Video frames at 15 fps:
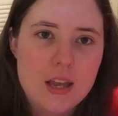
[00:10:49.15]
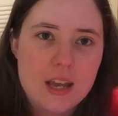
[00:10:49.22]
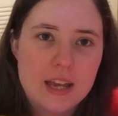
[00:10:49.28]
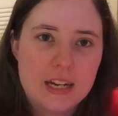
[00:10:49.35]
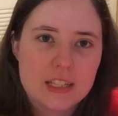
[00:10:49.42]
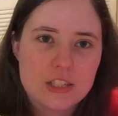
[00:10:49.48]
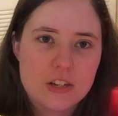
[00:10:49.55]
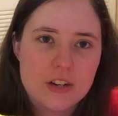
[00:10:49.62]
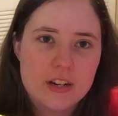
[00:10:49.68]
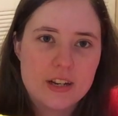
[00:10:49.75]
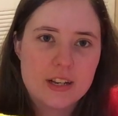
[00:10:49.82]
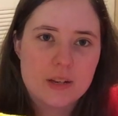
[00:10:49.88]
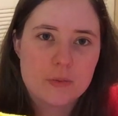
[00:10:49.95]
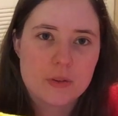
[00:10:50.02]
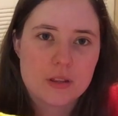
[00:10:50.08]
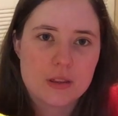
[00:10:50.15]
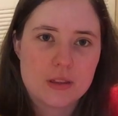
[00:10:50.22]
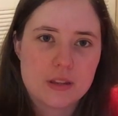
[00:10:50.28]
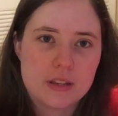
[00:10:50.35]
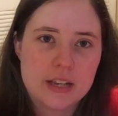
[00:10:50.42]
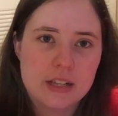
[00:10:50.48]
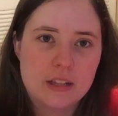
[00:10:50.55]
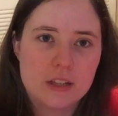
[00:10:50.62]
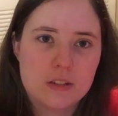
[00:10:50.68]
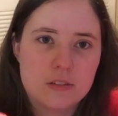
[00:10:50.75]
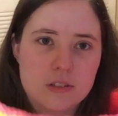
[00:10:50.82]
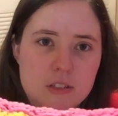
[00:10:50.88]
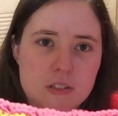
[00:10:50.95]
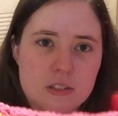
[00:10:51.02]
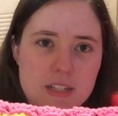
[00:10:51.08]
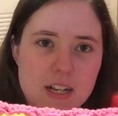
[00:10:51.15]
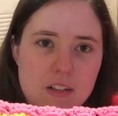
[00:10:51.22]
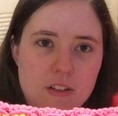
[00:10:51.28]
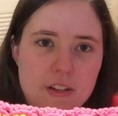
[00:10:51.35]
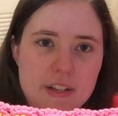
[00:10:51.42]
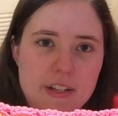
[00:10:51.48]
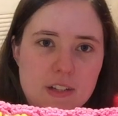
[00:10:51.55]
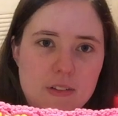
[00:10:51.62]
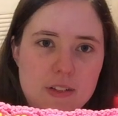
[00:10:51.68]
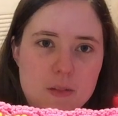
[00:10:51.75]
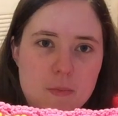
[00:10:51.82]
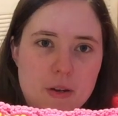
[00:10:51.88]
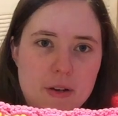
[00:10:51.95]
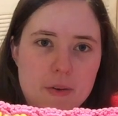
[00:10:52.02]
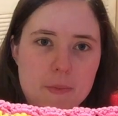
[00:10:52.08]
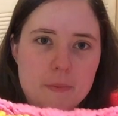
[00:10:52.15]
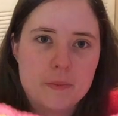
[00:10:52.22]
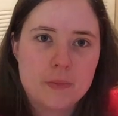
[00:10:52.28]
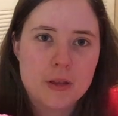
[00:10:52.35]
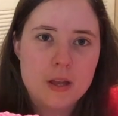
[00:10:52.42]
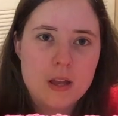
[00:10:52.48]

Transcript: And I started it with yellow, so there's like a lot of yellow at the bottom.